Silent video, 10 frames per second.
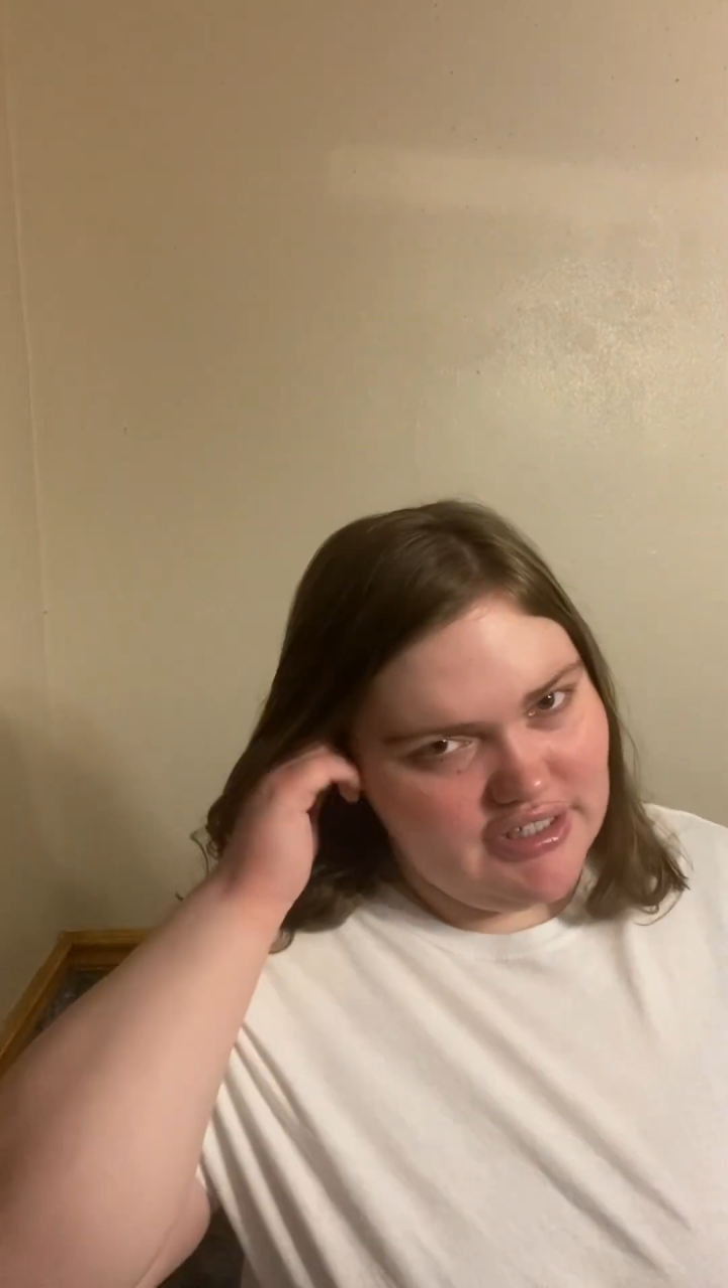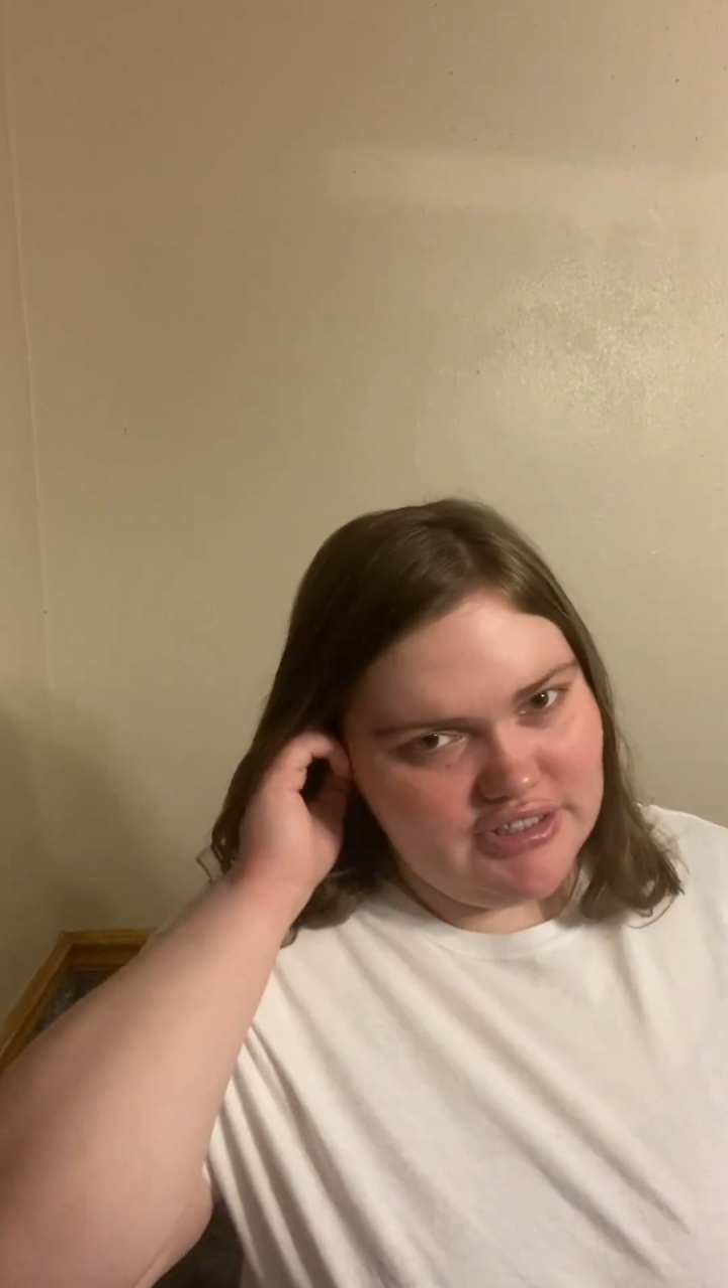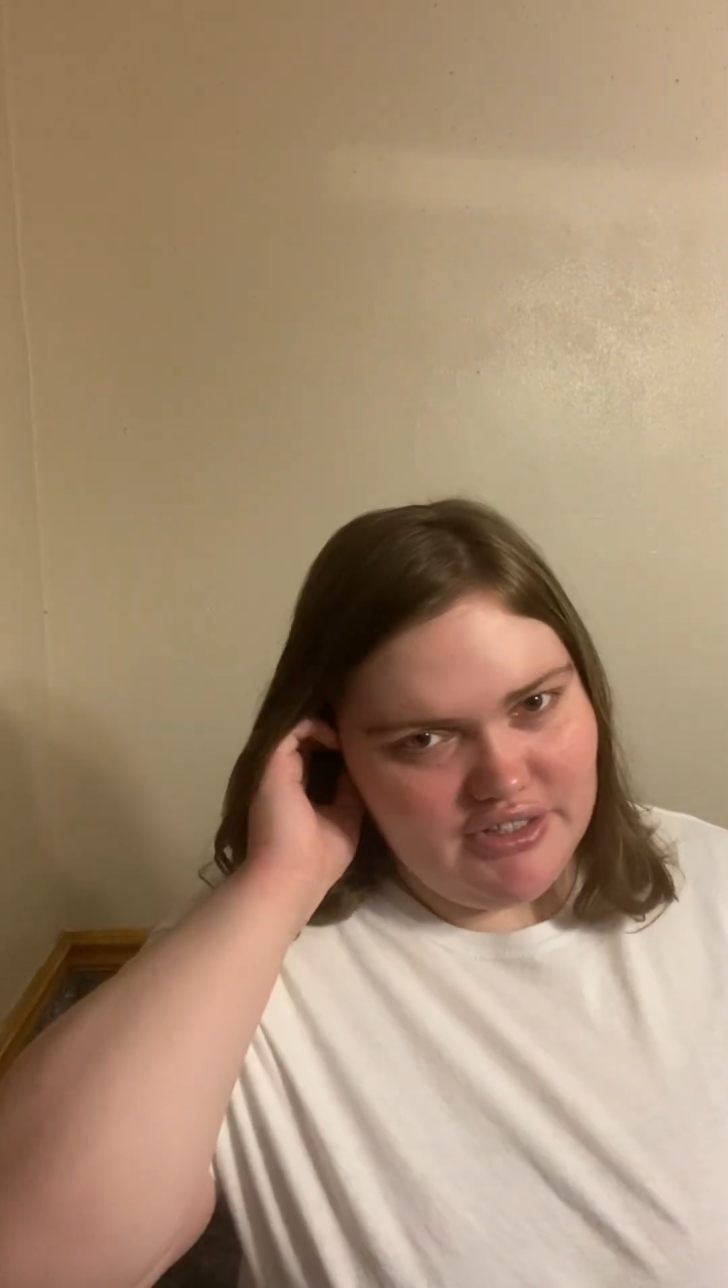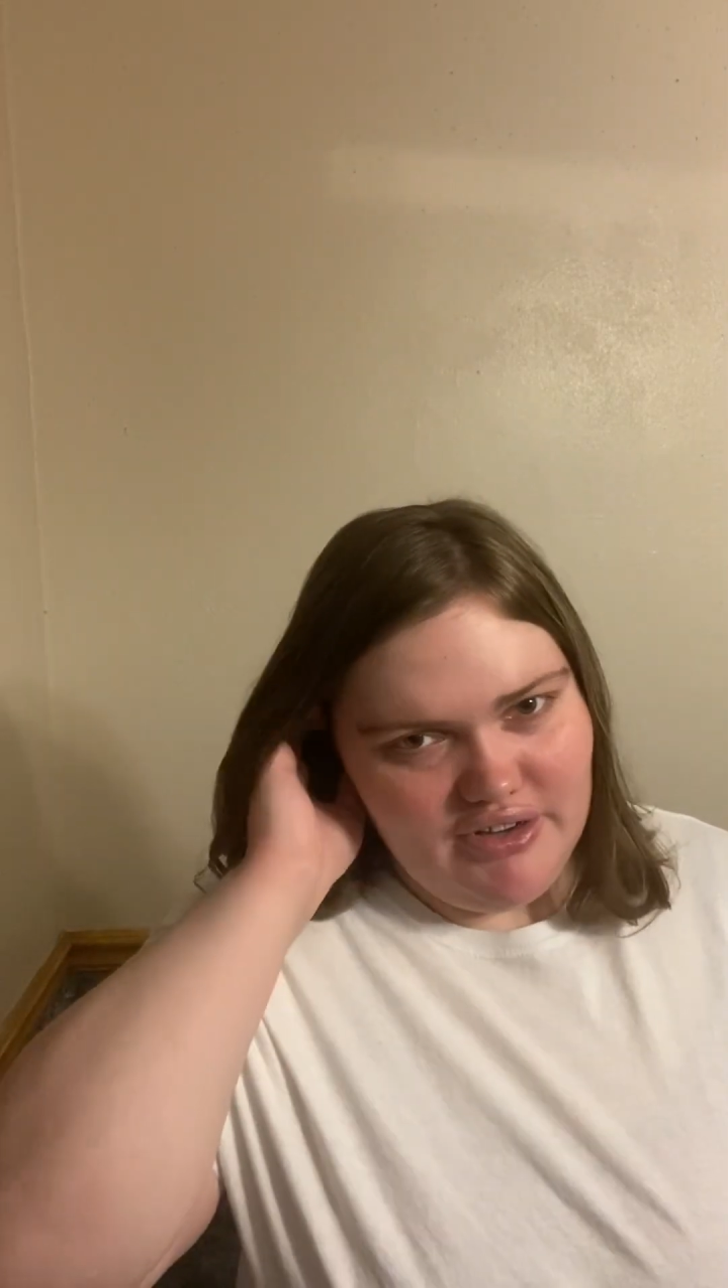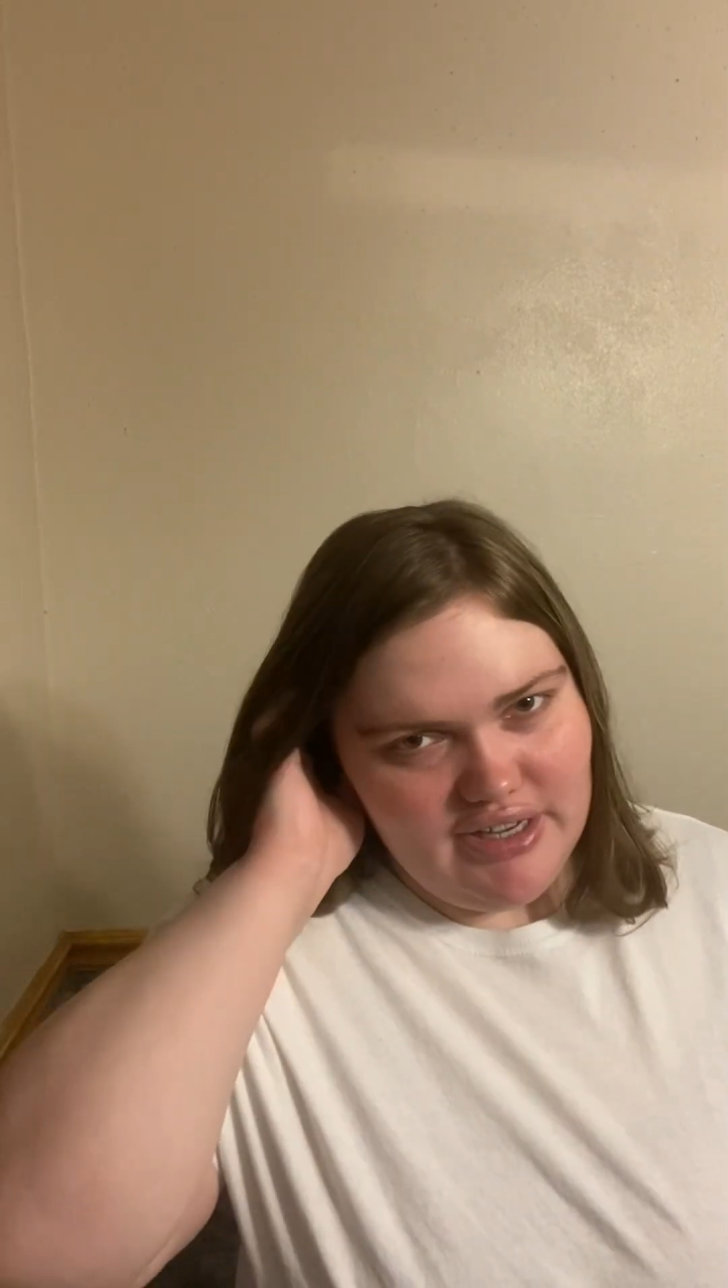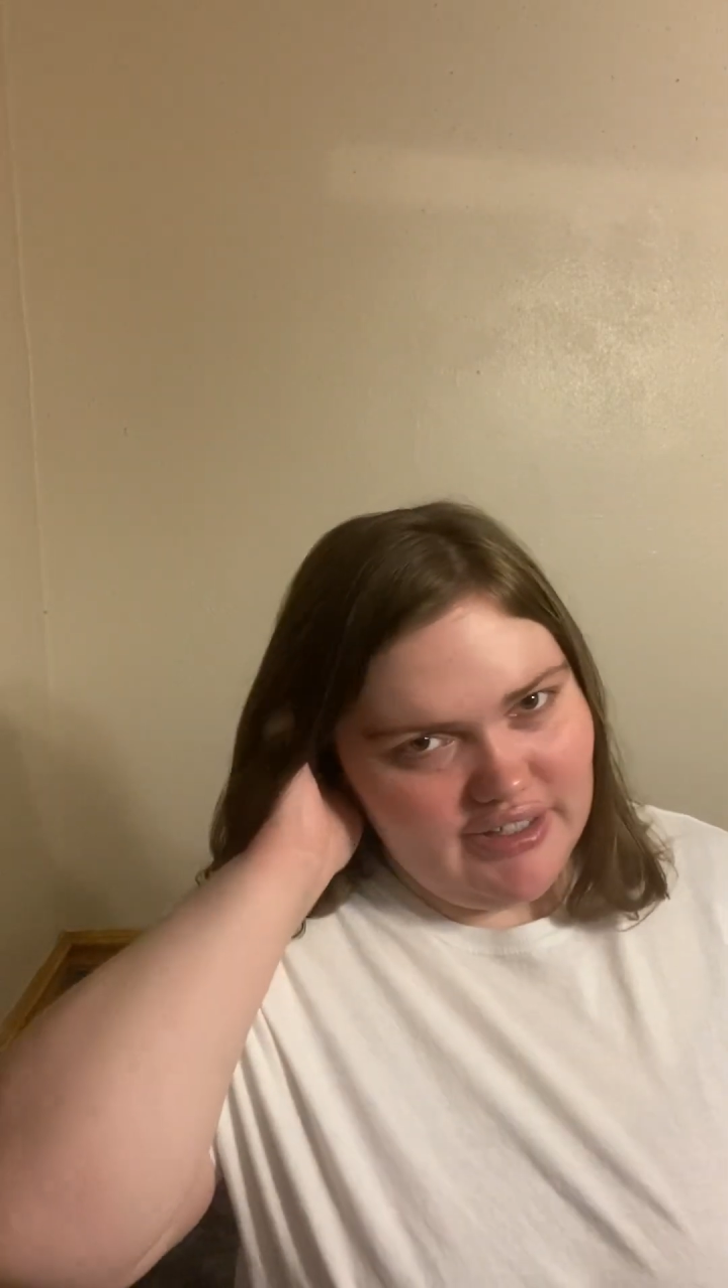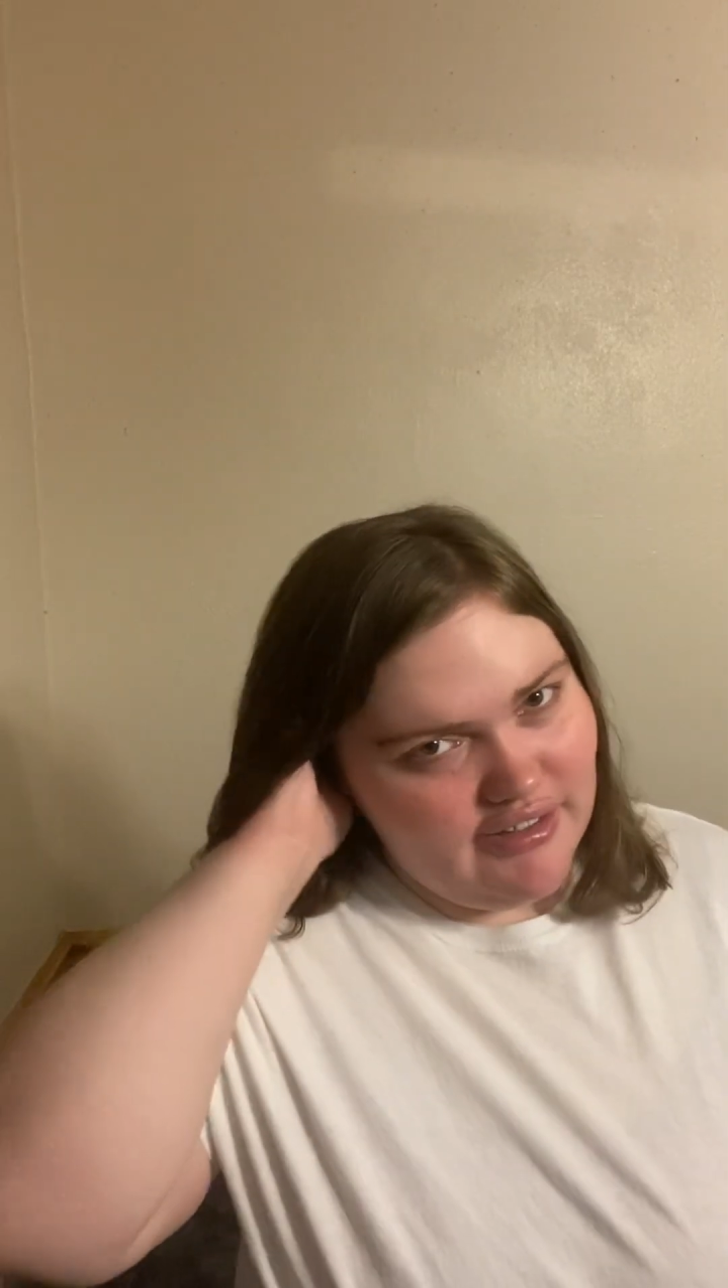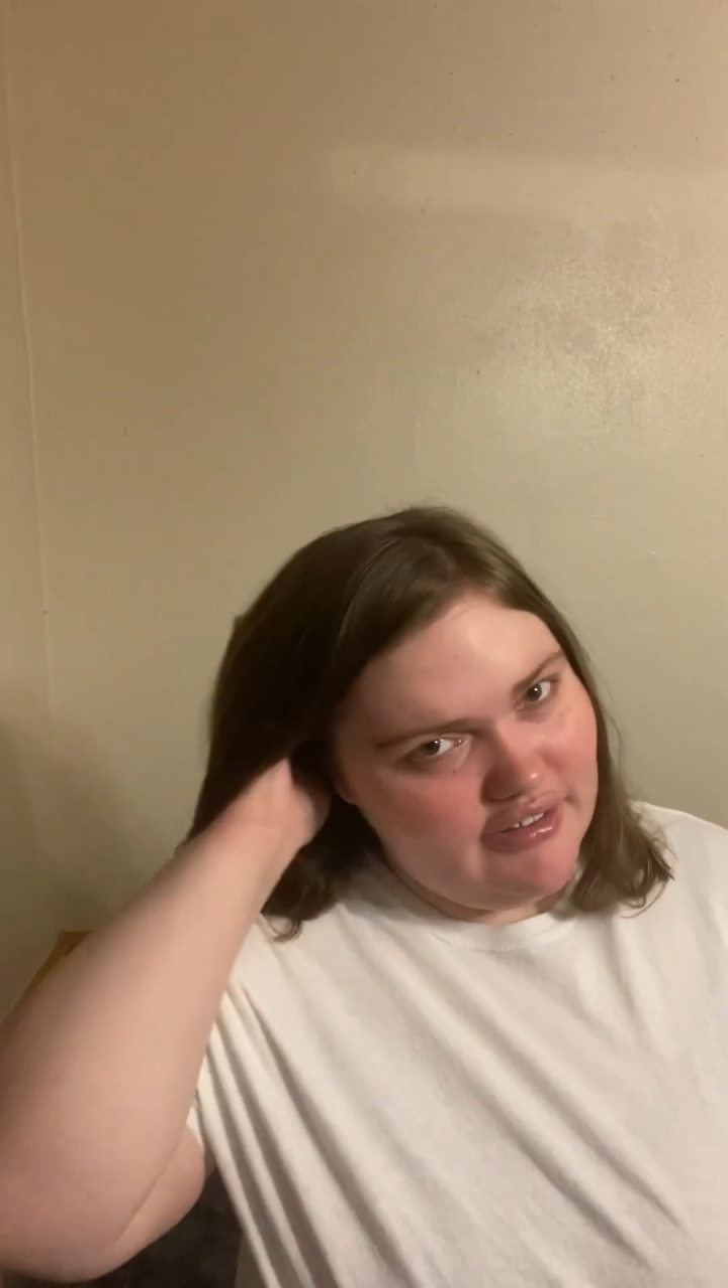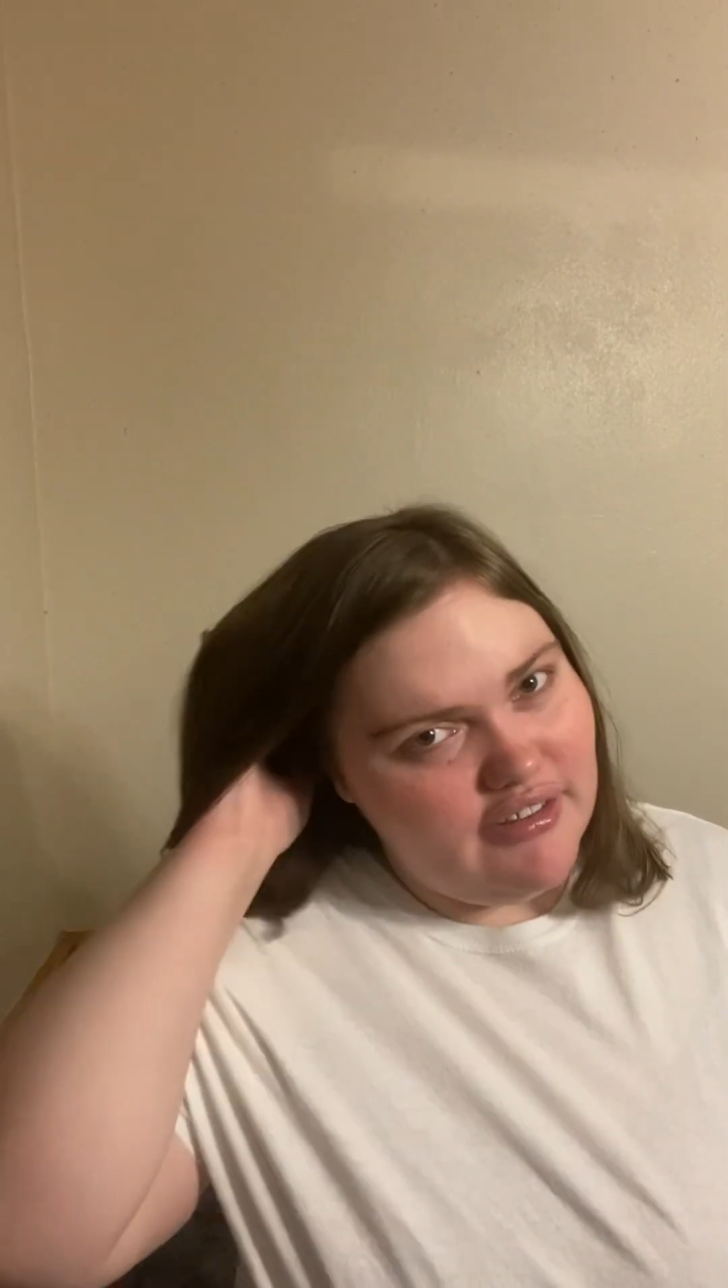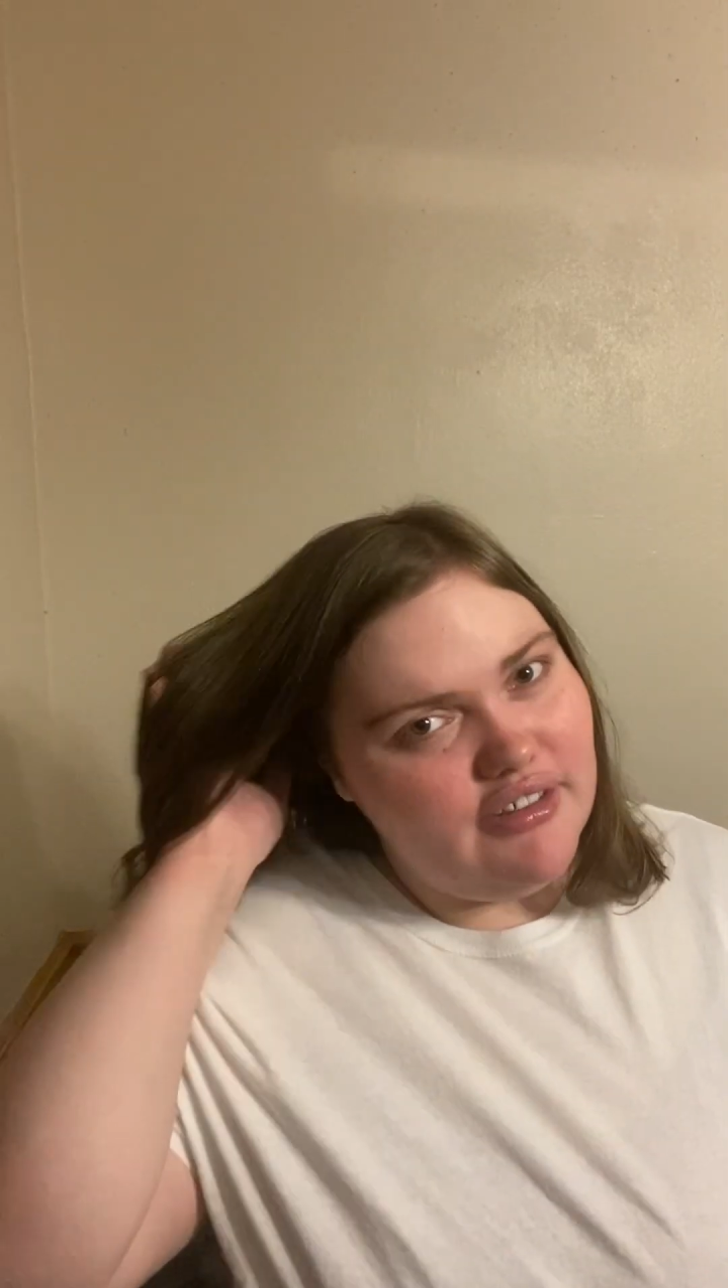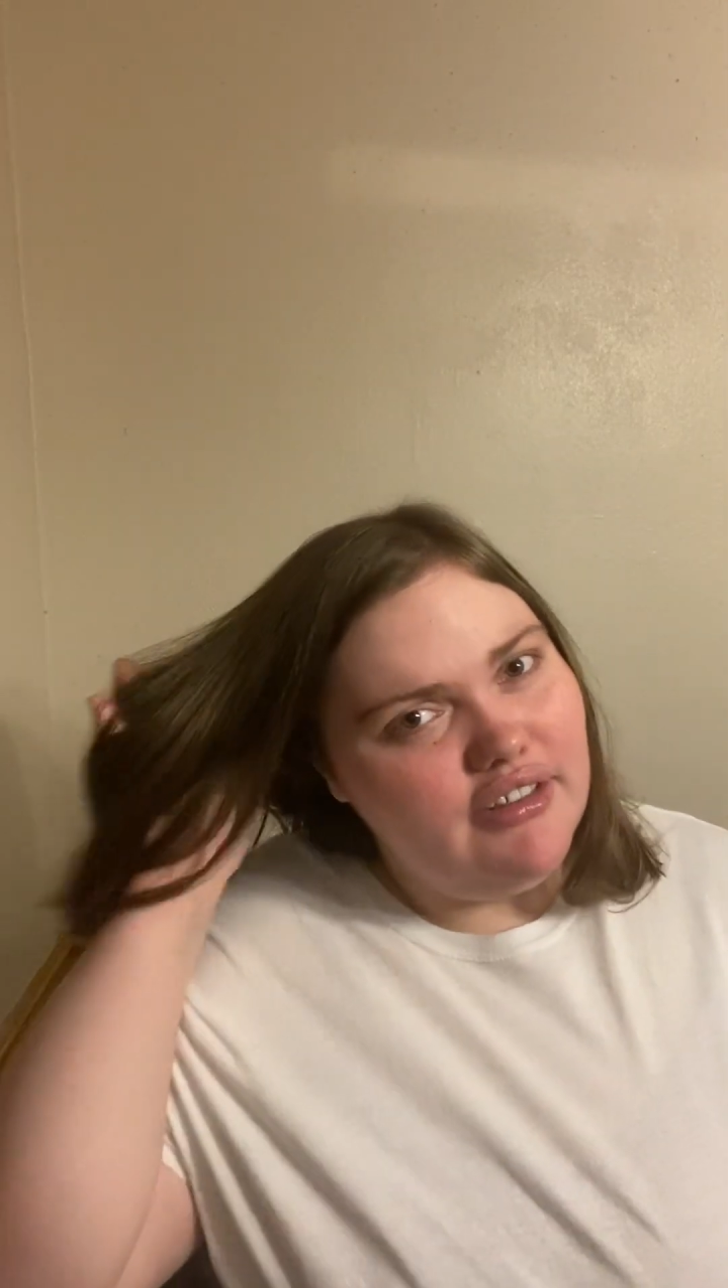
So yeah, and